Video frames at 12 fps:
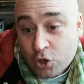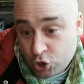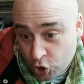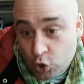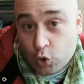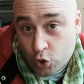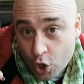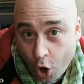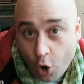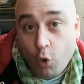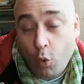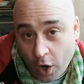Do you
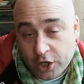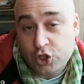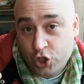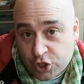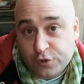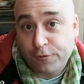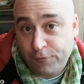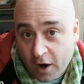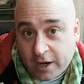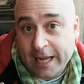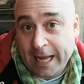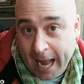know what just
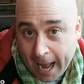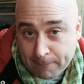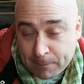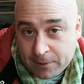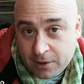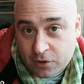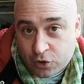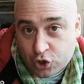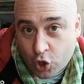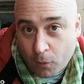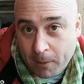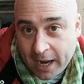fucking happened under
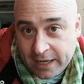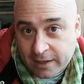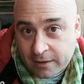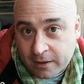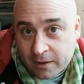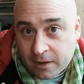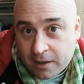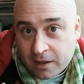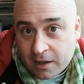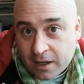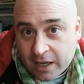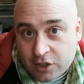Joe Biden
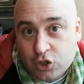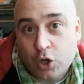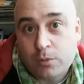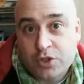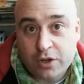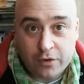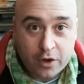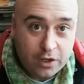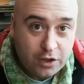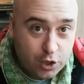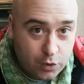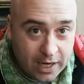in terms of
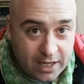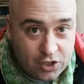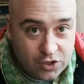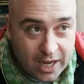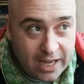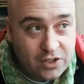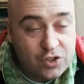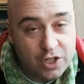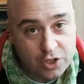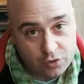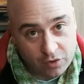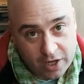the United States,
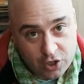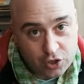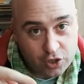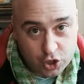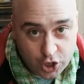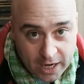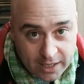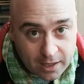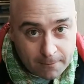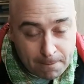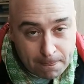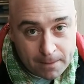its relation to
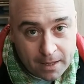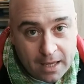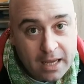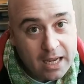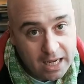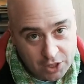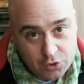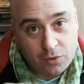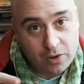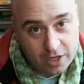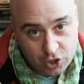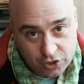China, its
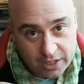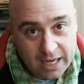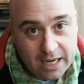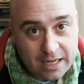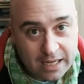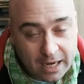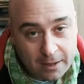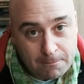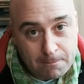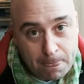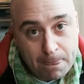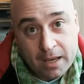relation to India,
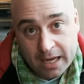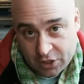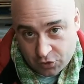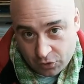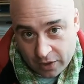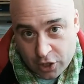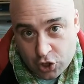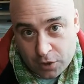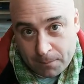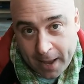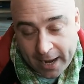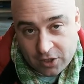its relation
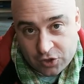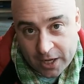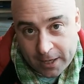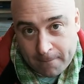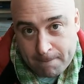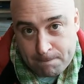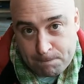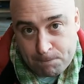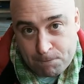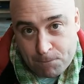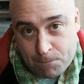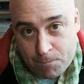to Pakistan?
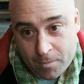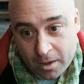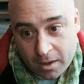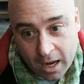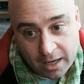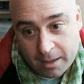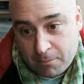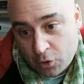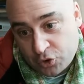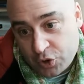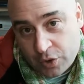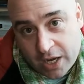Again,
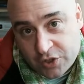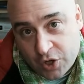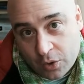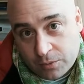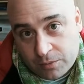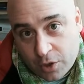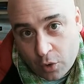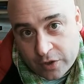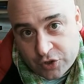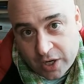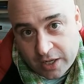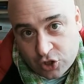most of you guys don't know
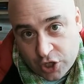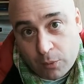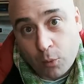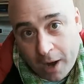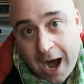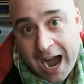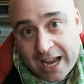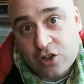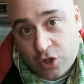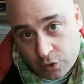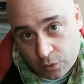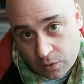this kind of shit. Well, I
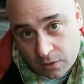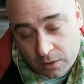do.